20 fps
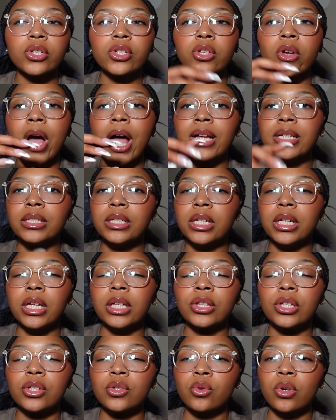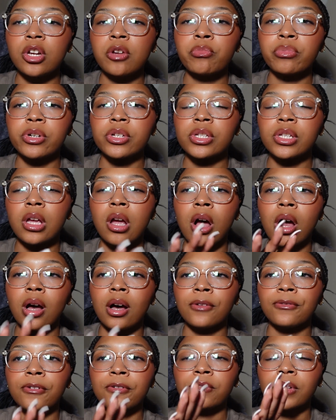So I did get the 20%
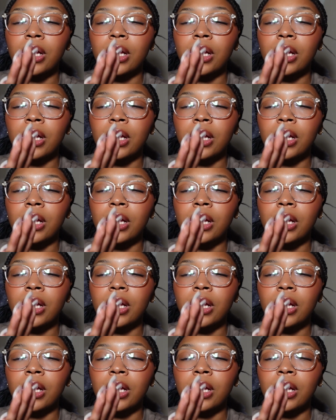off of